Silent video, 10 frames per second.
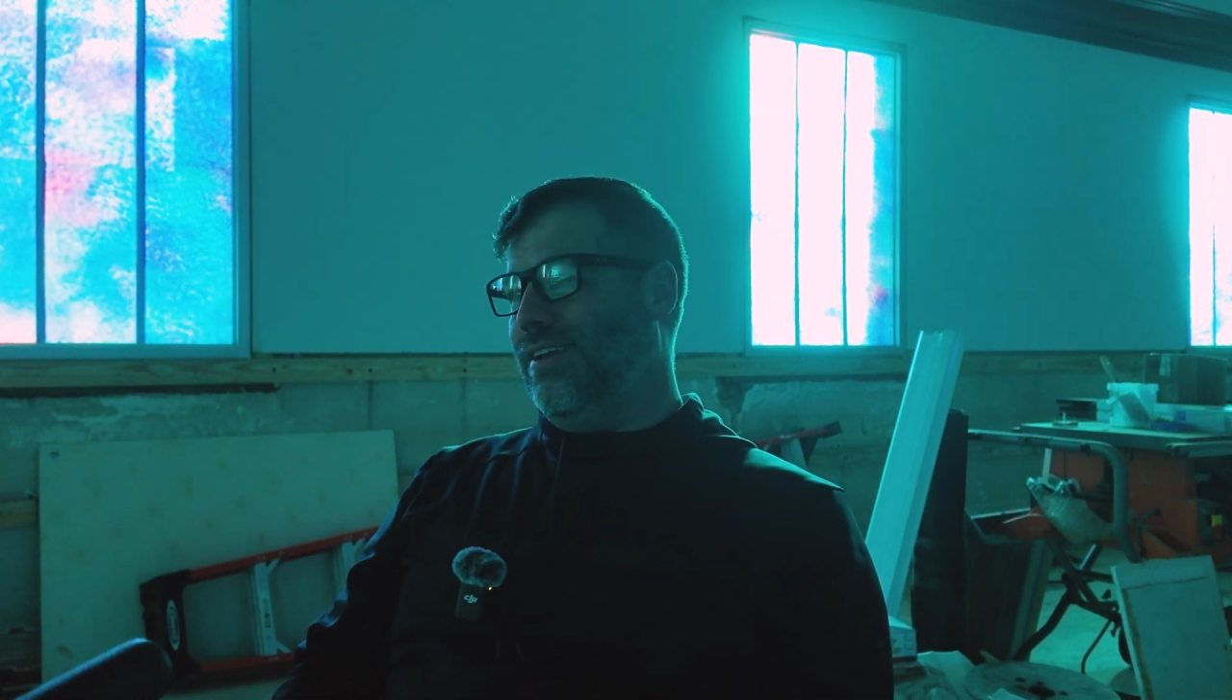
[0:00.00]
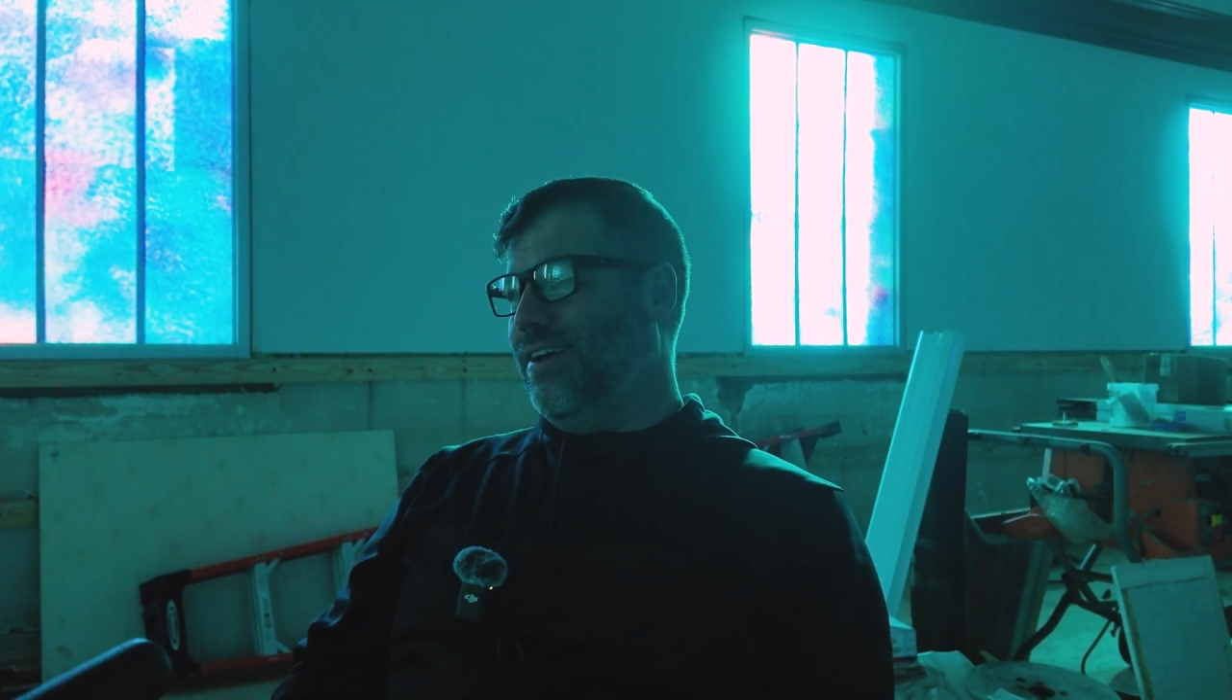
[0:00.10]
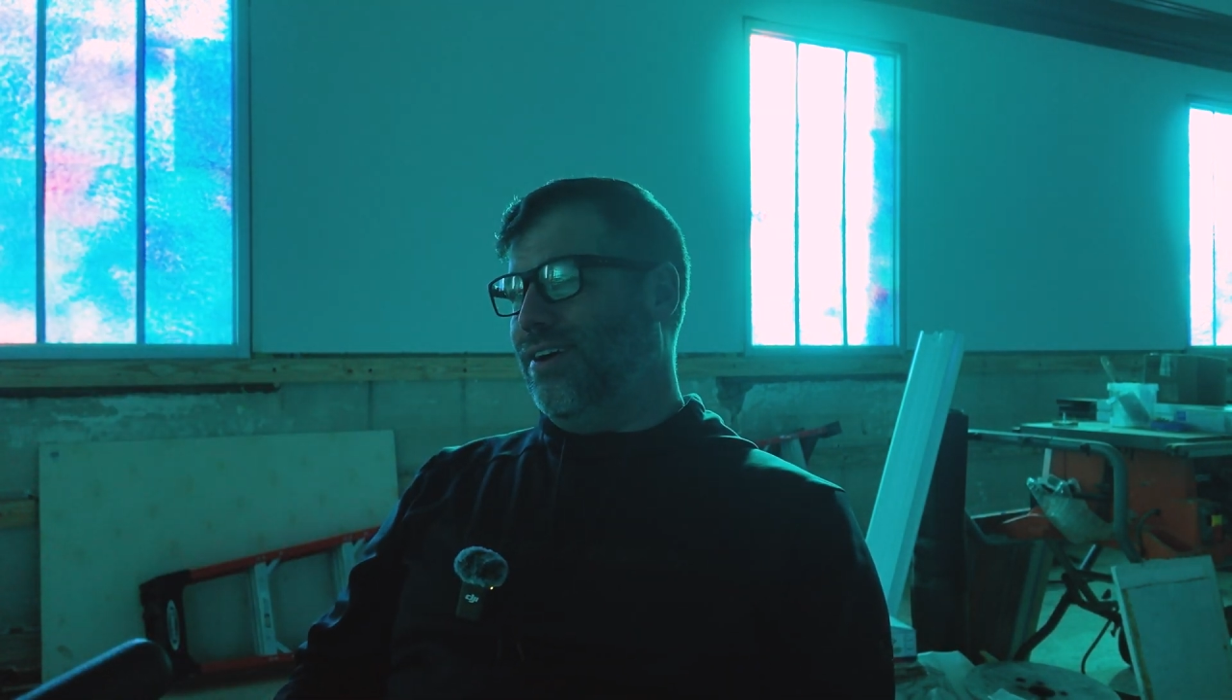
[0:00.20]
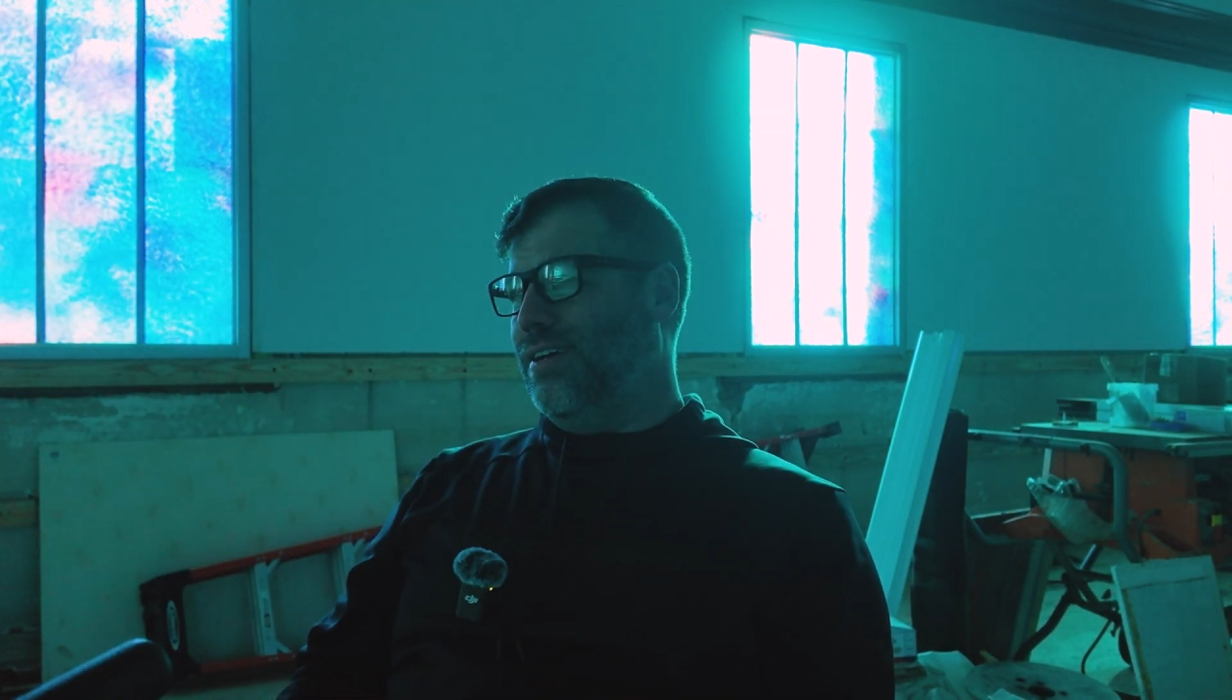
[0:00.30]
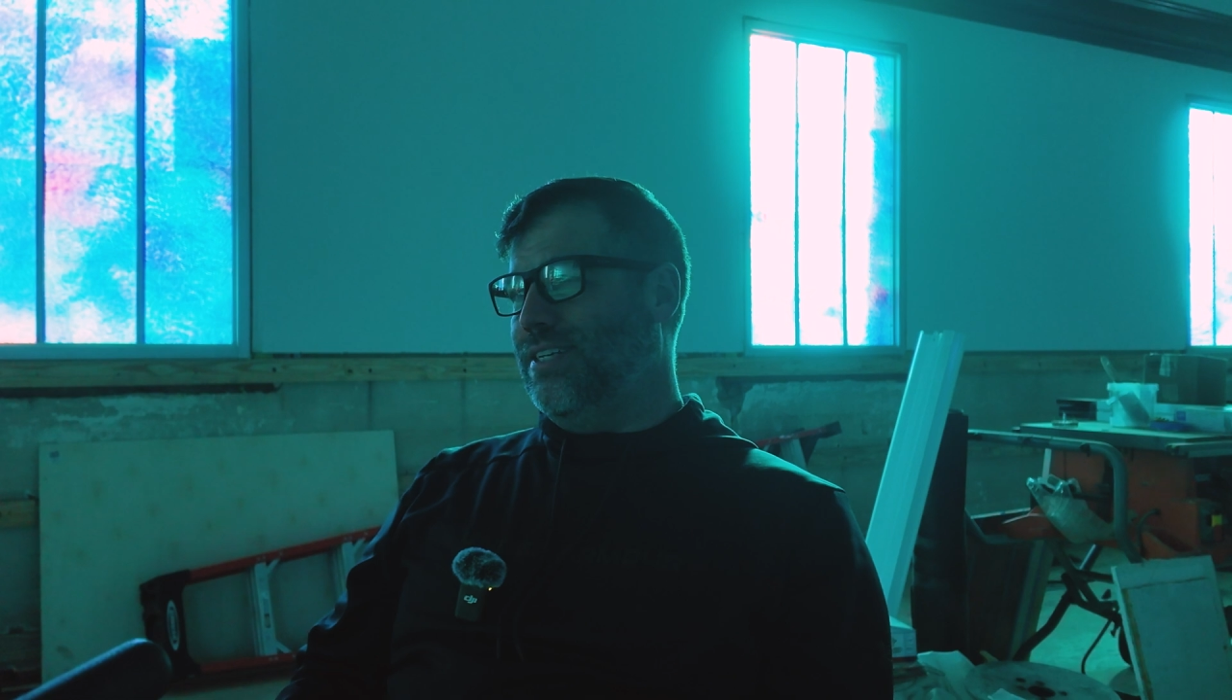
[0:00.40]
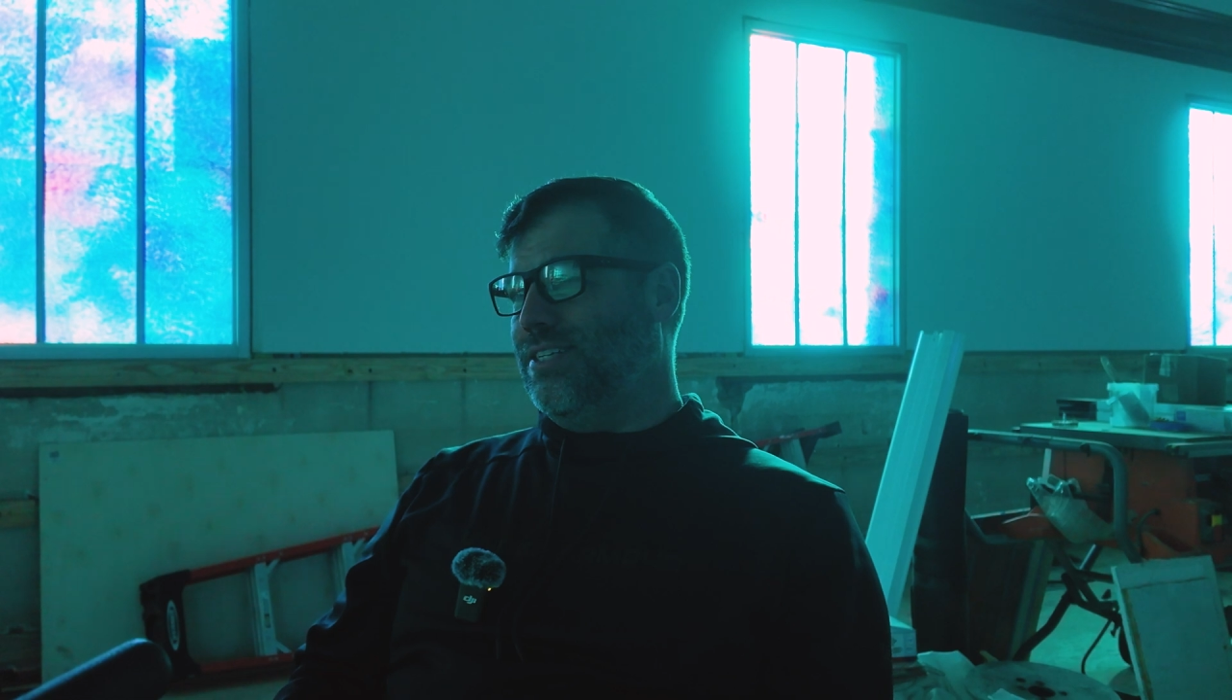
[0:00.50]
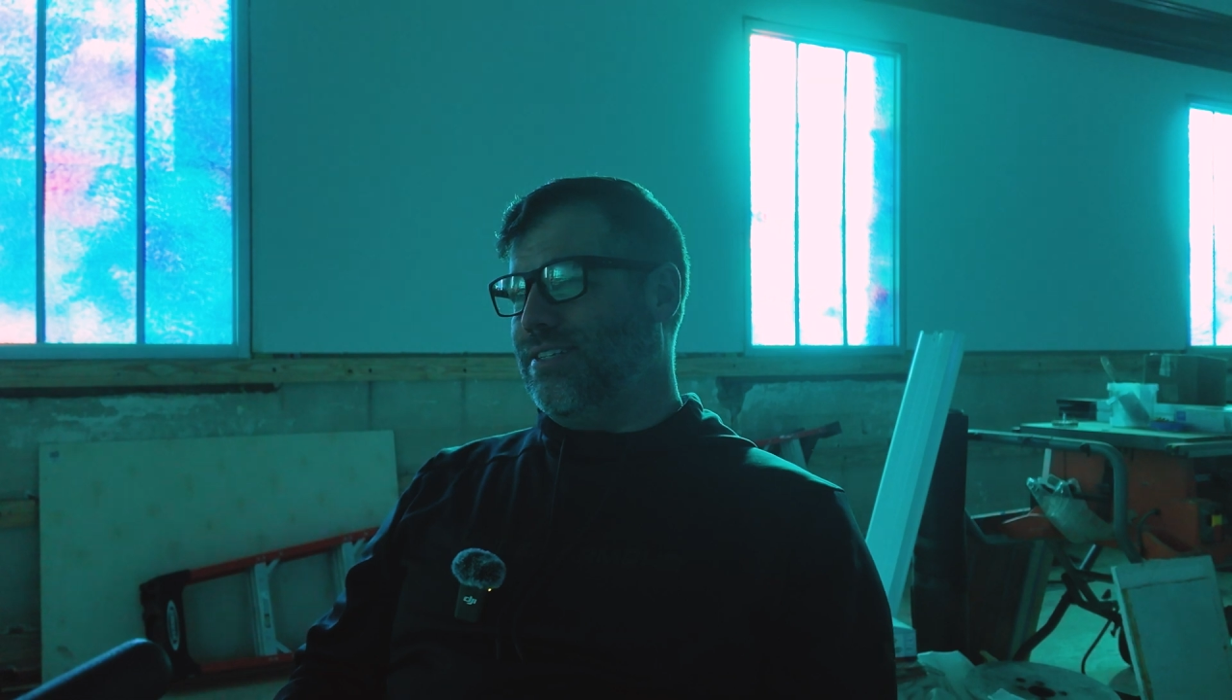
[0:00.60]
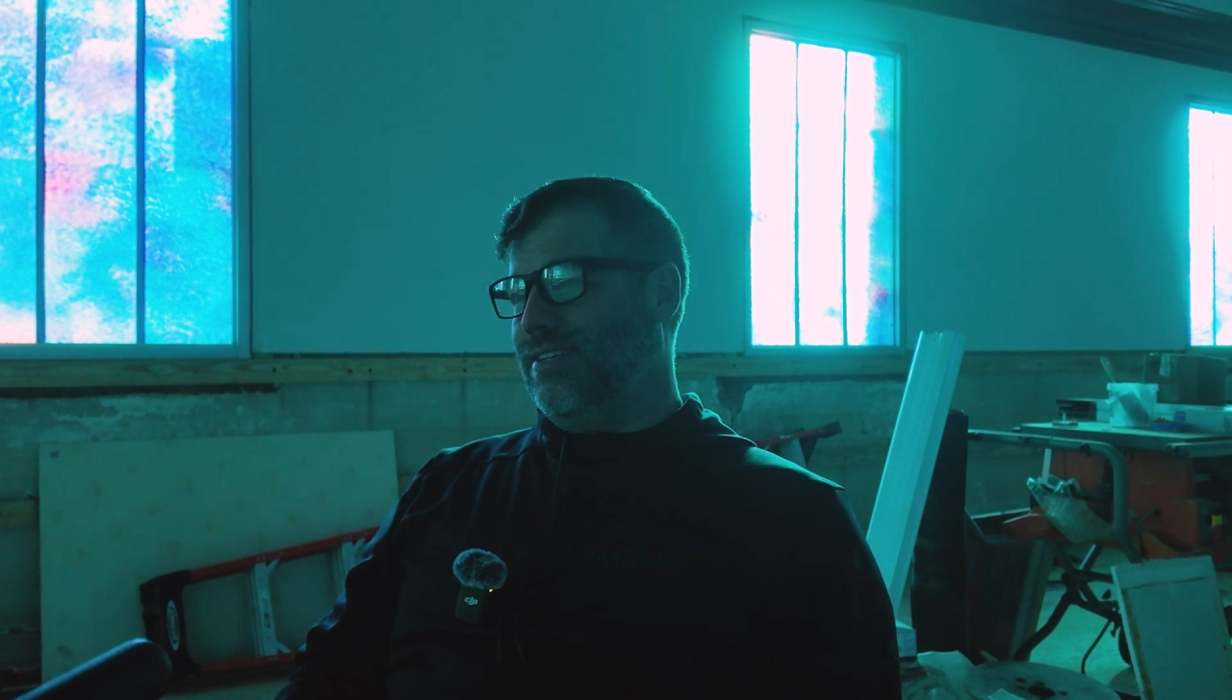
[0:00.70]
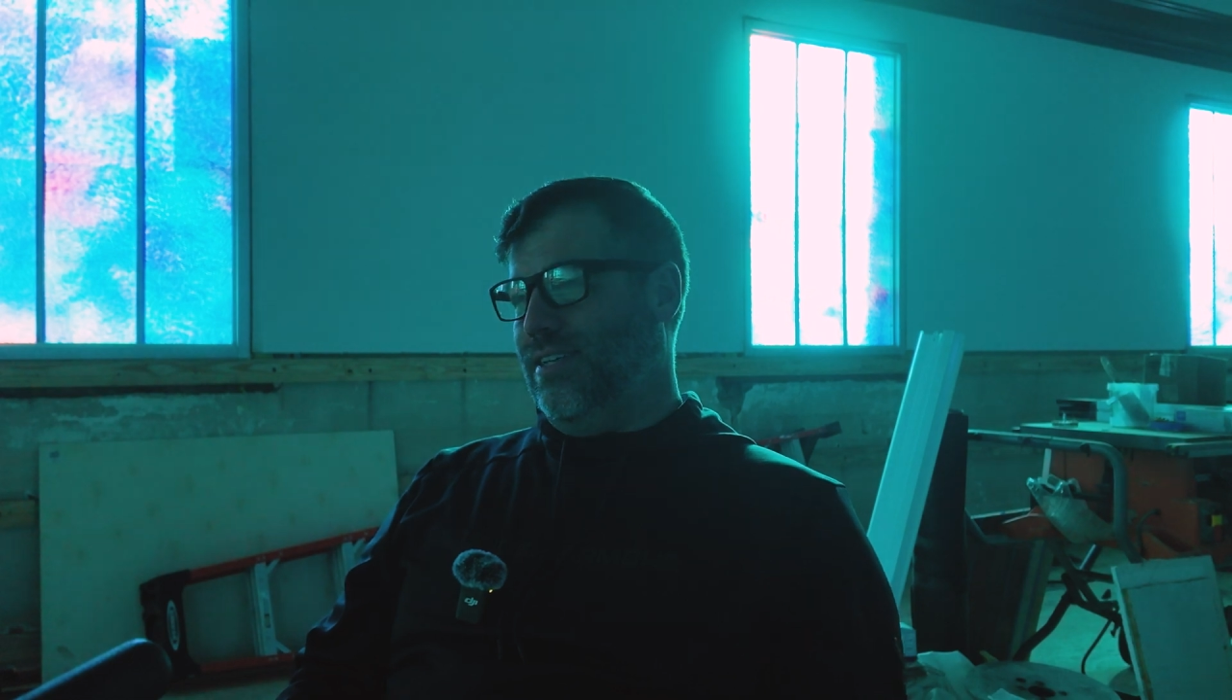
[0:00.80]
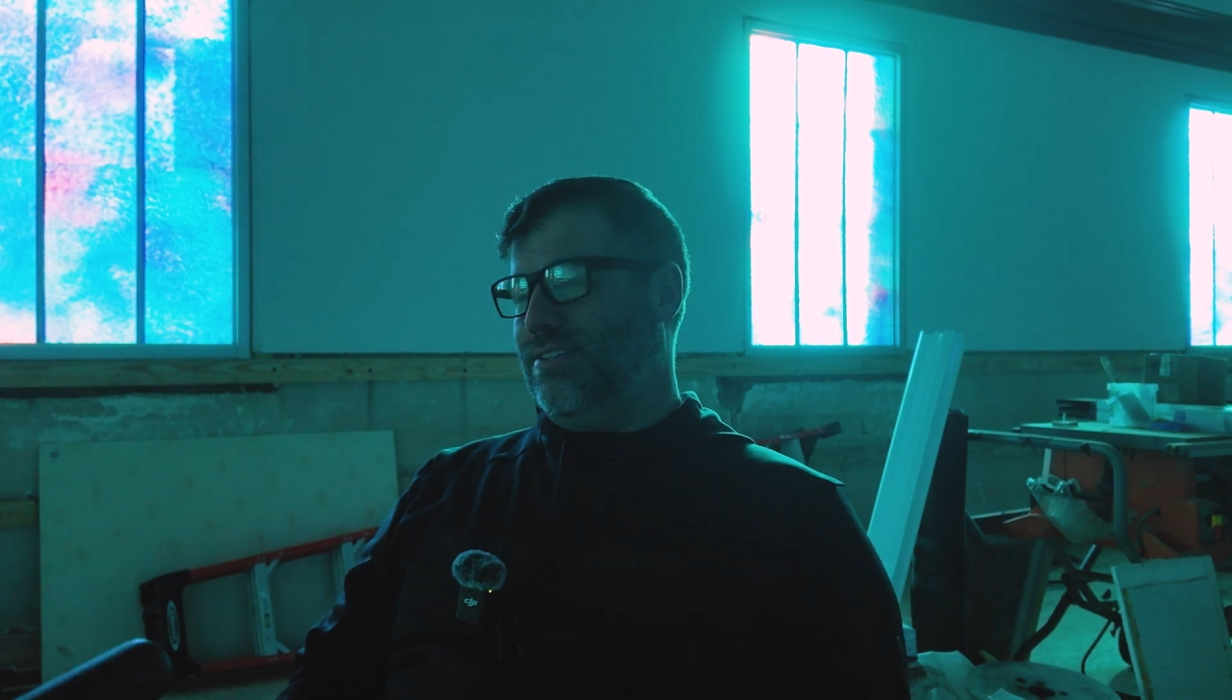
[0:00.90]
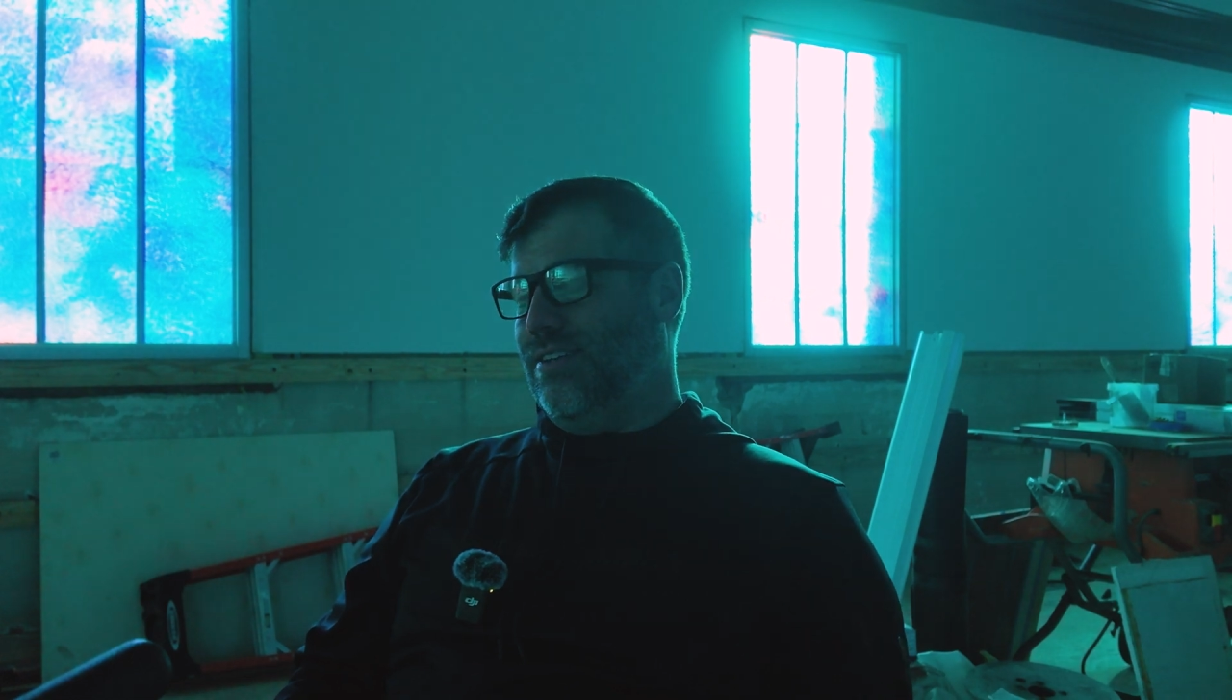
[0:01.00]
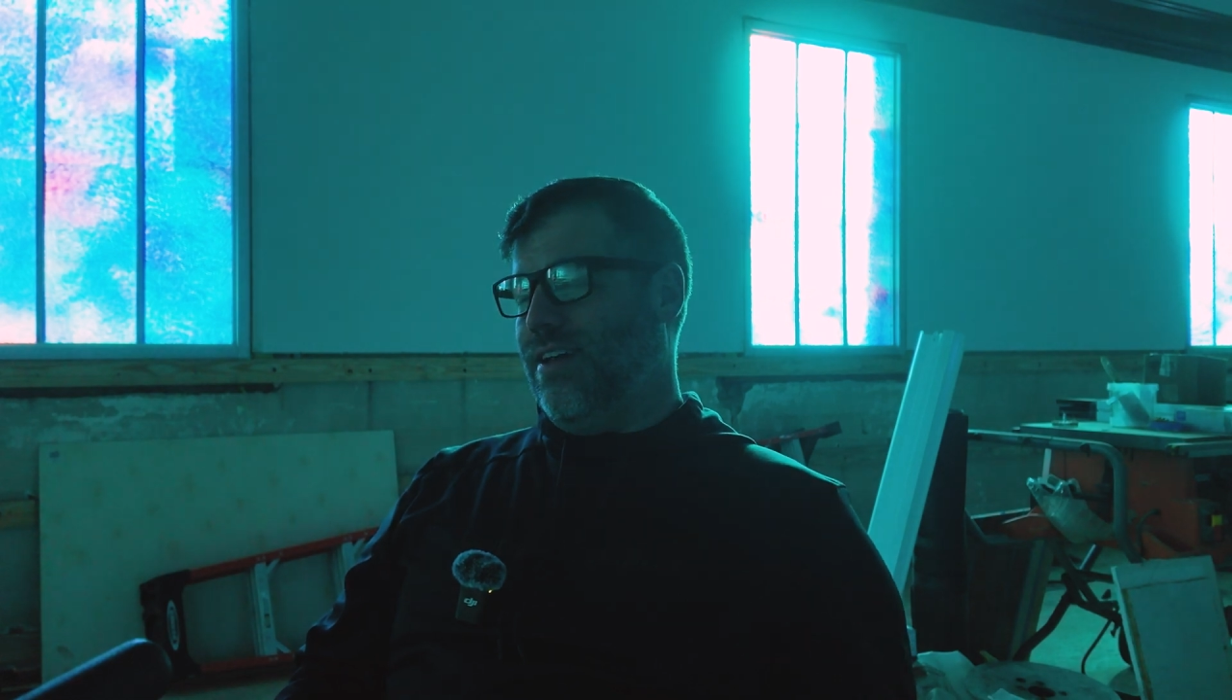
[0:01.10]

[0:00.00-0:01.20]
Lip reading: It's